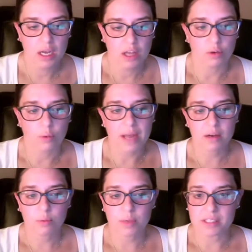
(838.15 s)
The way
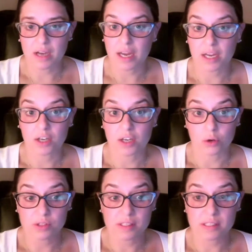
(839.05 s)
that we
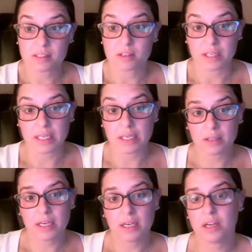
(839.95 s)
diagnose this
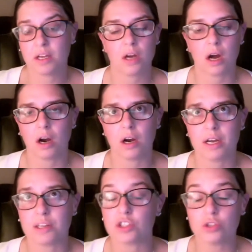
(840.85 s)
clinically,
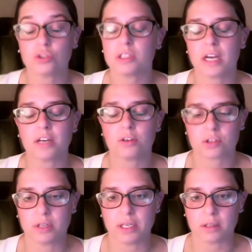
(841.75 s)
it's usually diagnosed clinically.